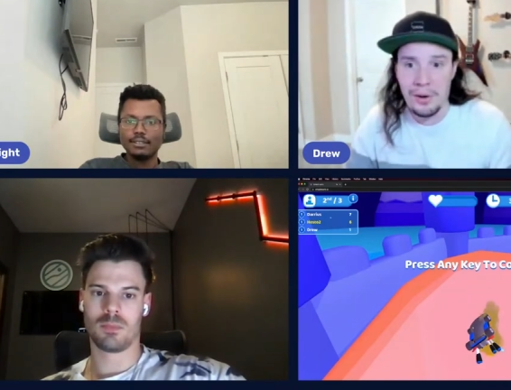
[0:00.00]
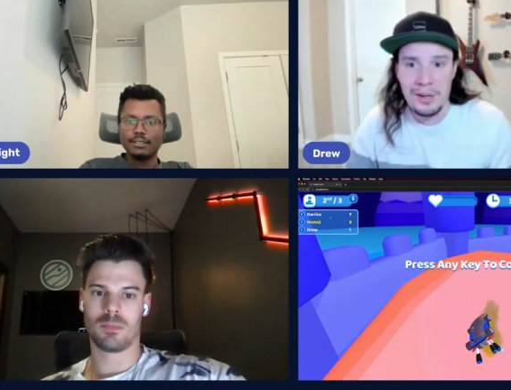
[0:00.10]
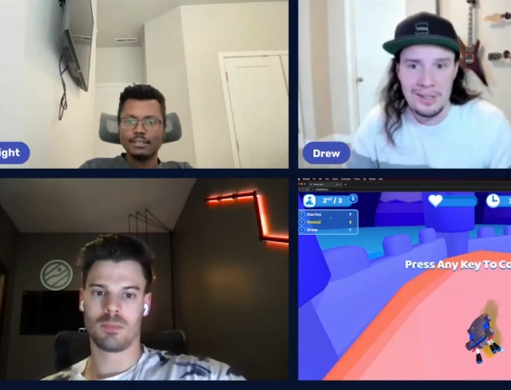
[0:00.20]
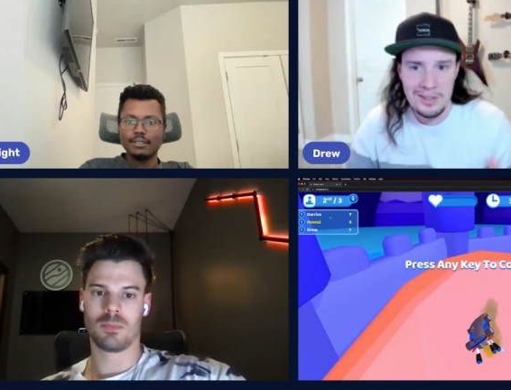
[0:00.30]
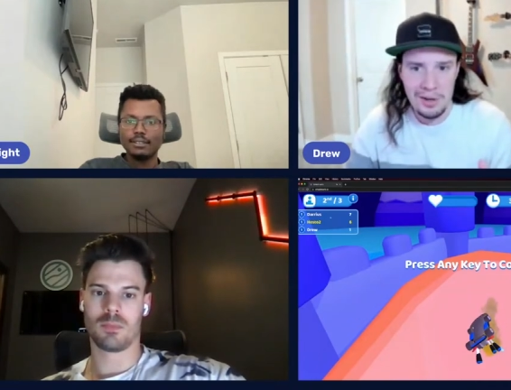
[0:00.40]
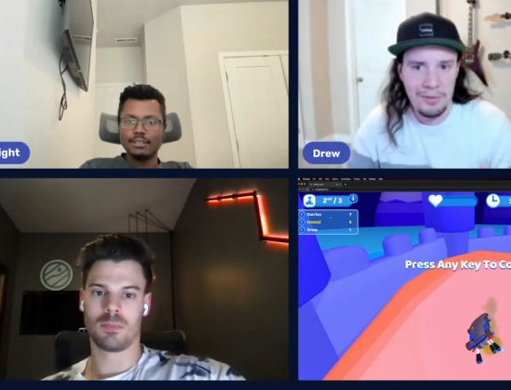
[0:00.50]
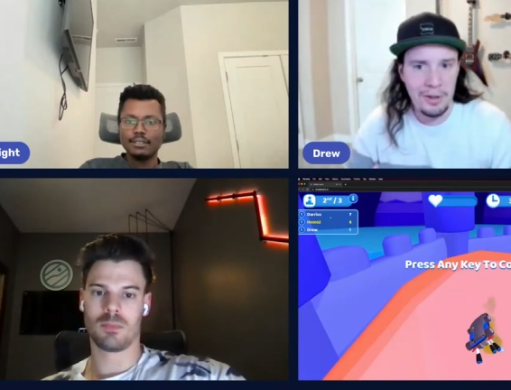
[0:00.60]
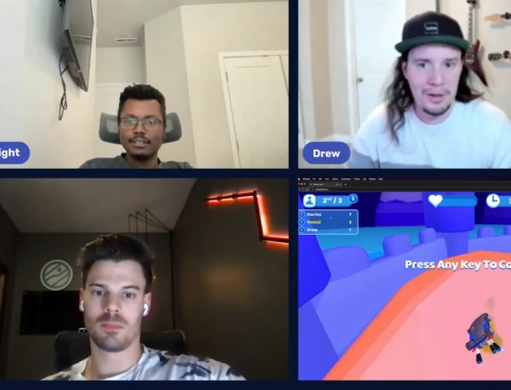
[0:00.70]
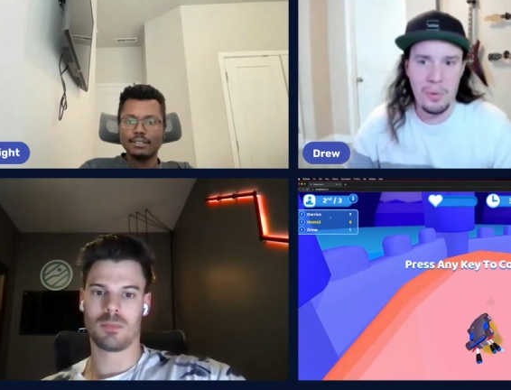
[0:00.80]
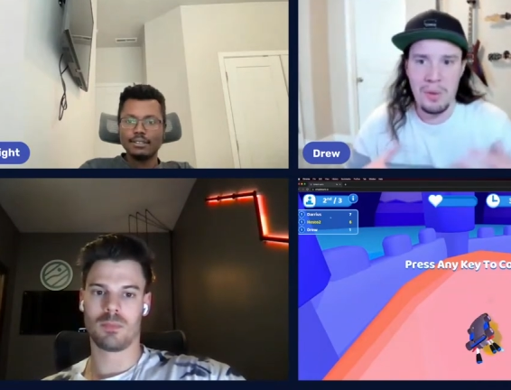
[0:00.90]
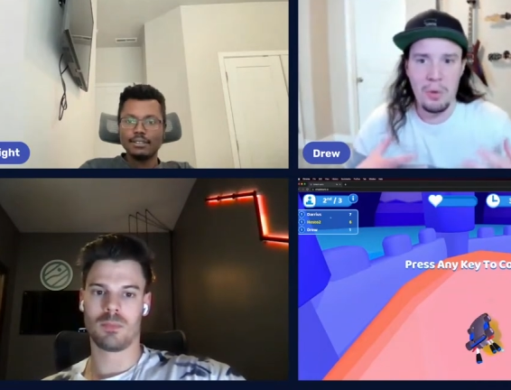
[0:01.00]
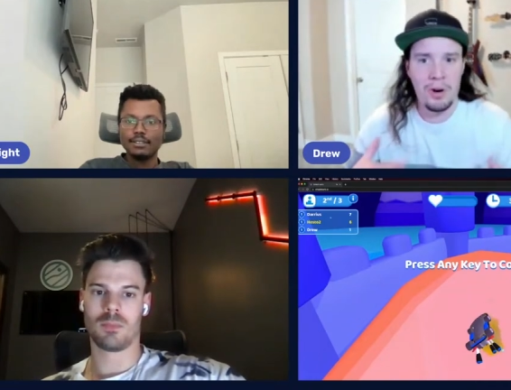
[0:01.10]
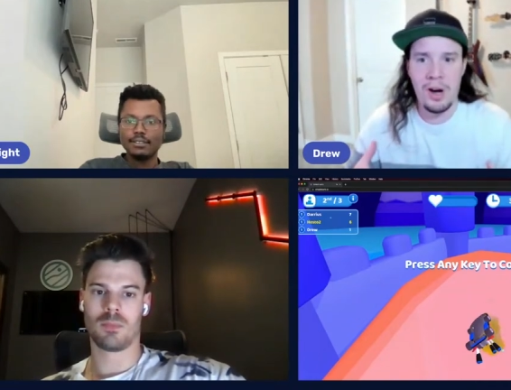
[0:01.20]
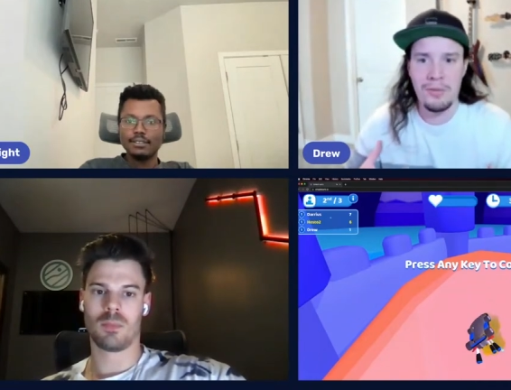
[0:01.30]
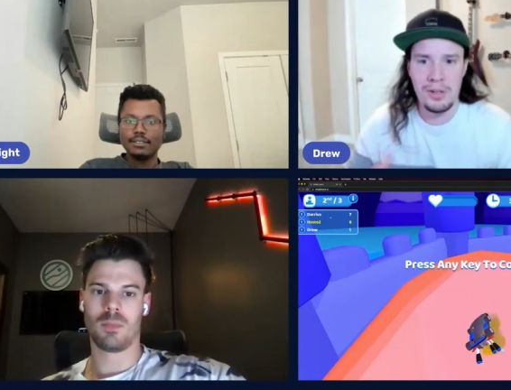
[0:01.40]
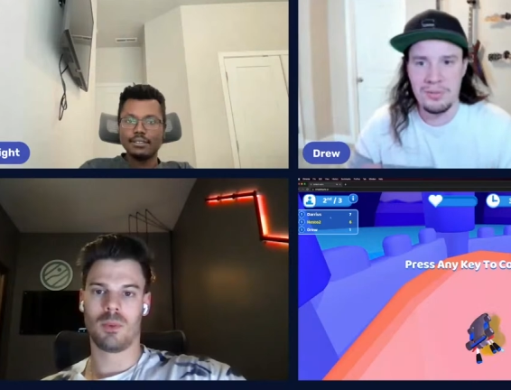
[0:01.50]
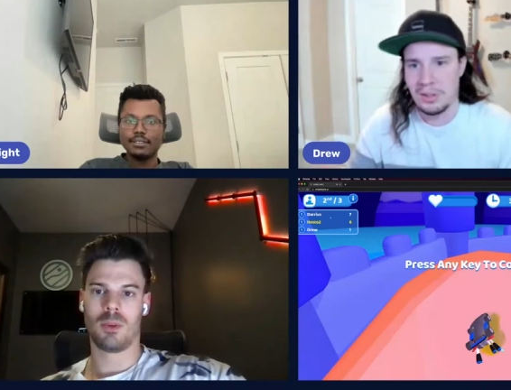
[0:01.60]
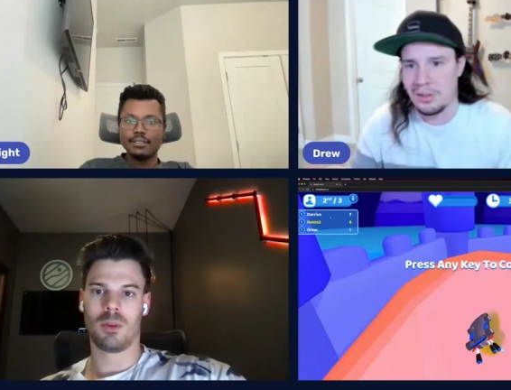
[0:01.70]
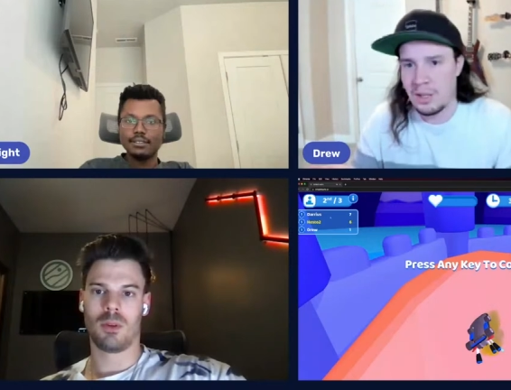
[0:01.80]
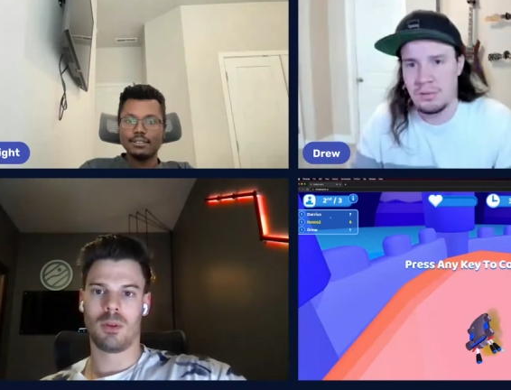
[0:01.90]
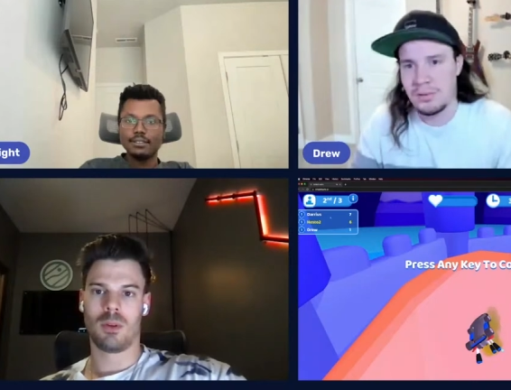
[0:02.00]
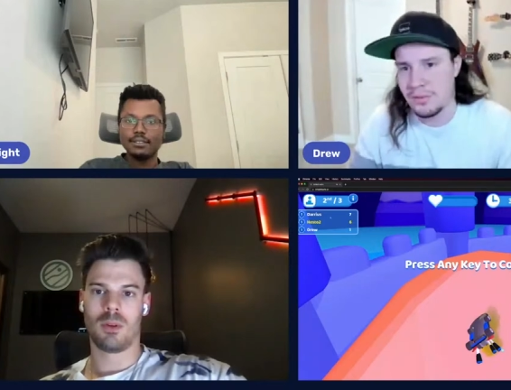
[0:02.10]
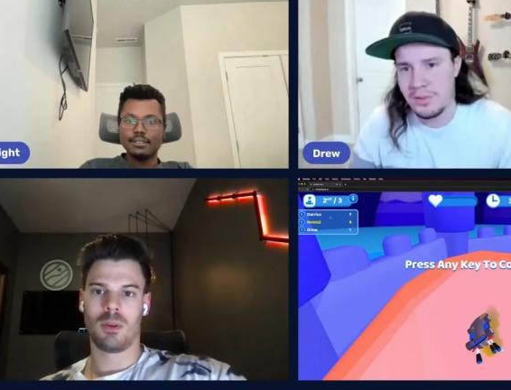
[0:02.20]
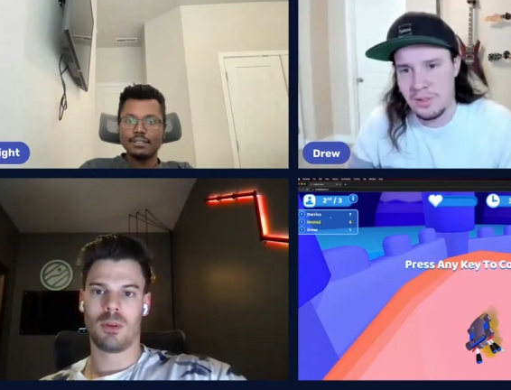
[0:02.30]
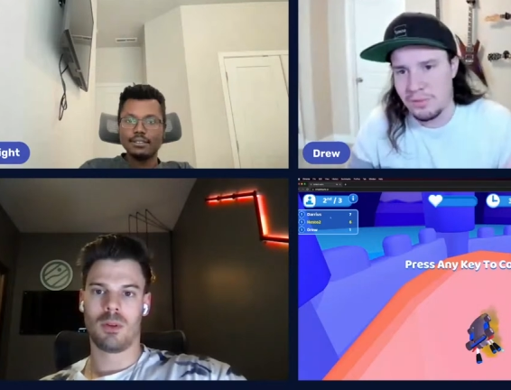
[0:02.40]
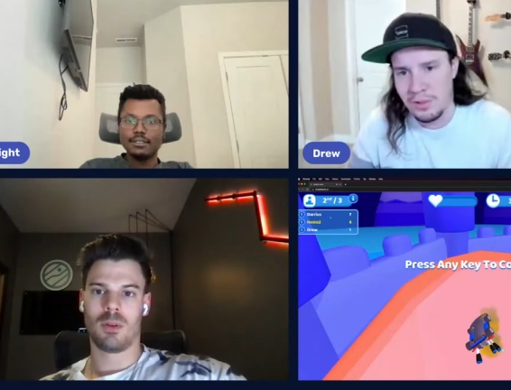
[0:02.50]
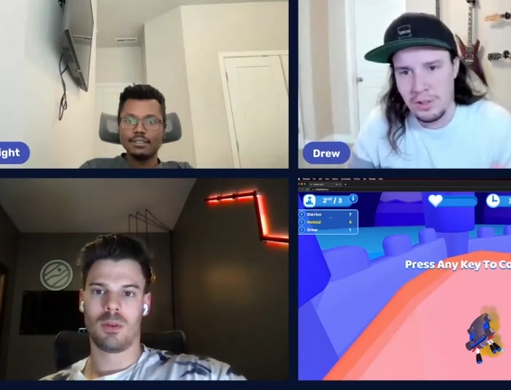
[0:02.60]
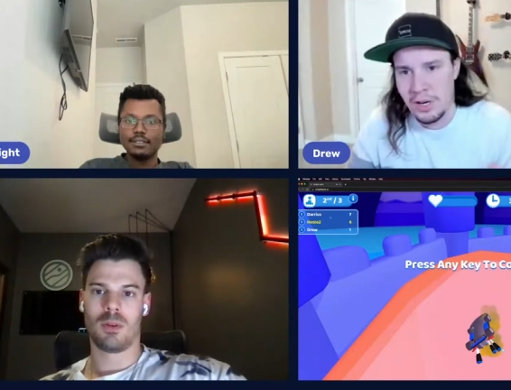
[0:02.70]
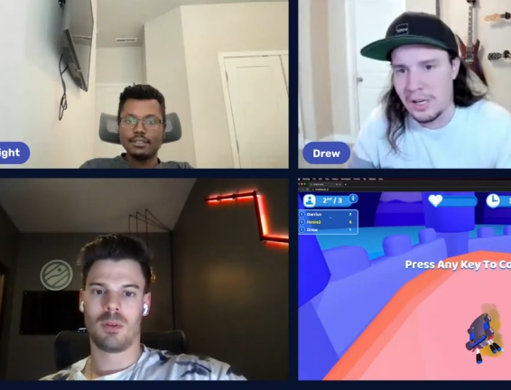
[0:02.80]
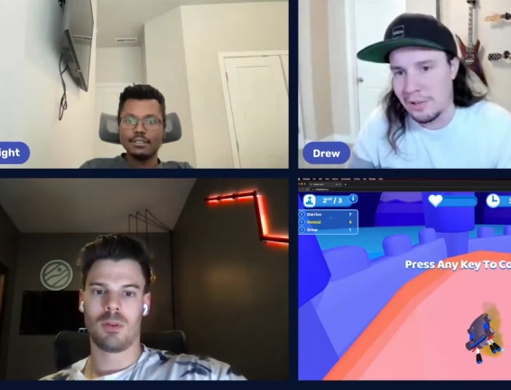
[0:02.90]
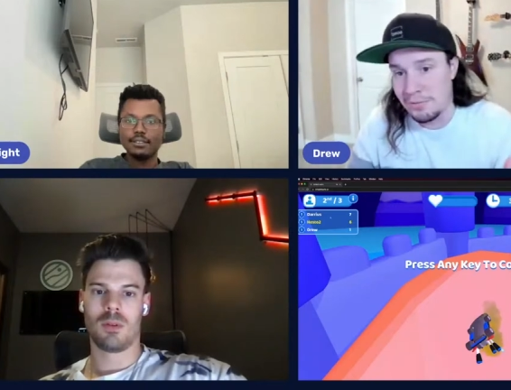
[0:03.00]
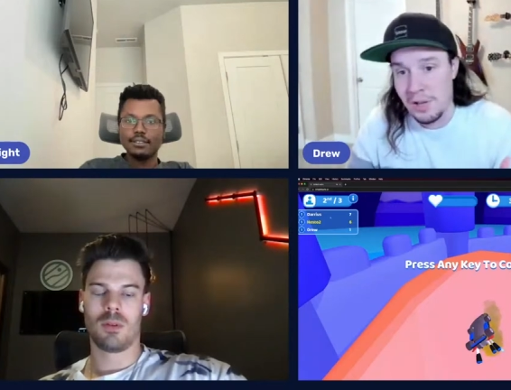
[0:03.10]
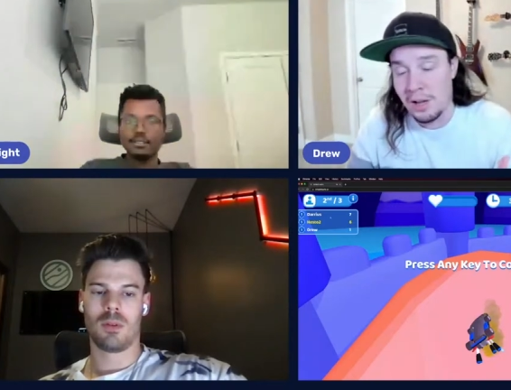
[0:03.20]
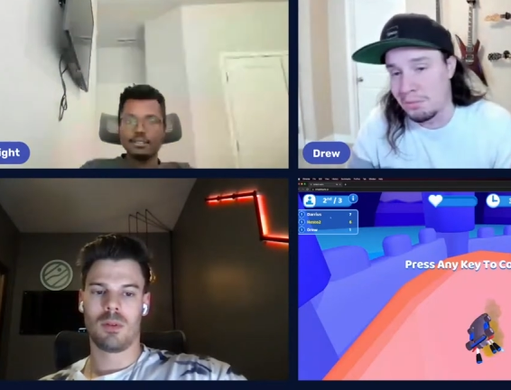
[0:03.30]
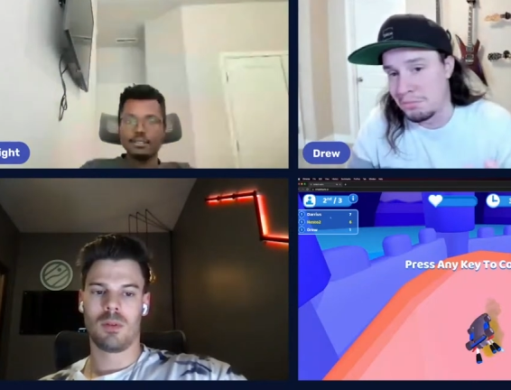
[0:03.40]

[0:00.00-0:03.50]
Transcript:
Speaker 1: that going in, so I felt like way more confident. Like yeah, if it's good fit, great, and if not,